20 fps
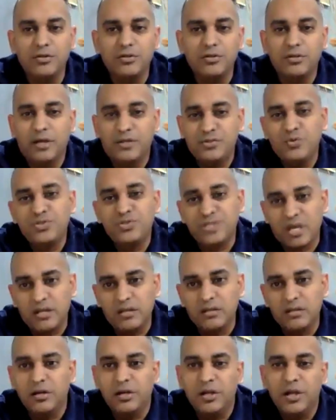as you said
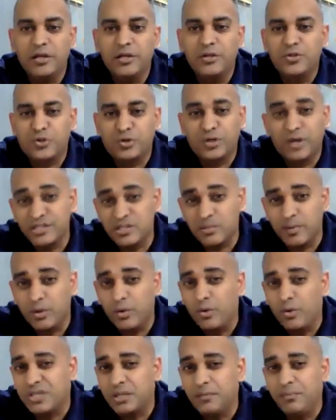earlier the Trinidad and
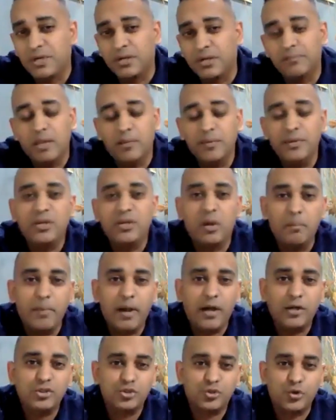Tobago team could maybe come
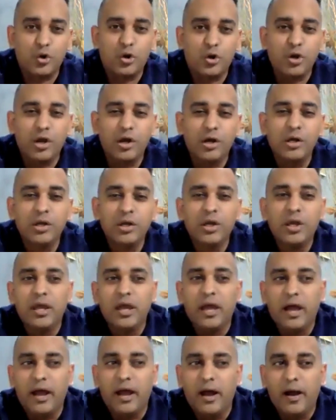back stronger?
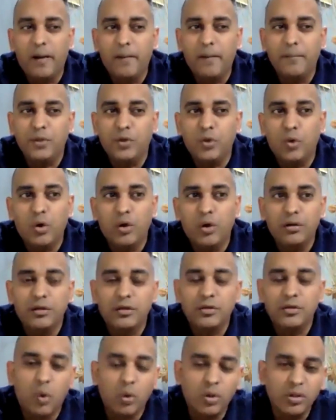Um, you know the
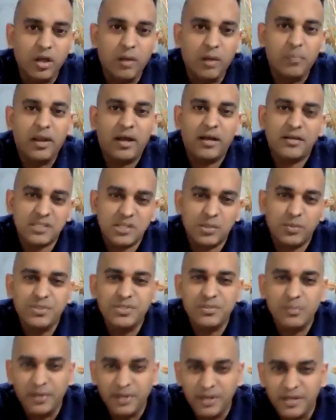Gold Cup last year was
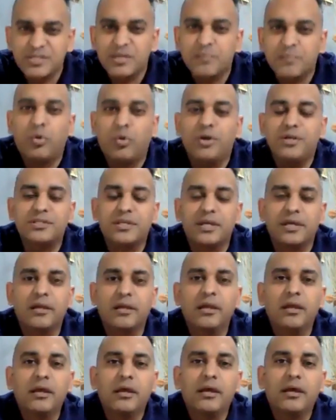a bit disappointing.
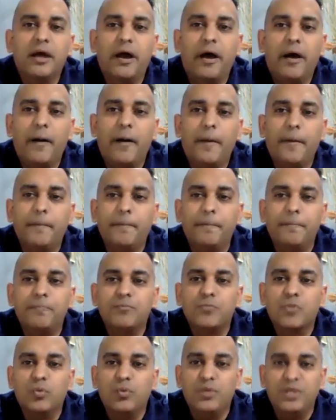Um,
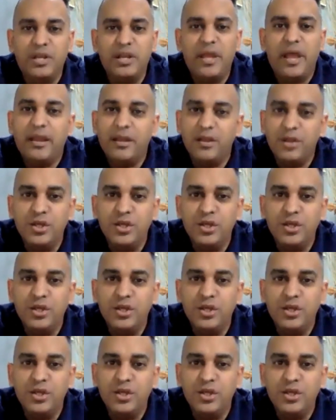we didn't end the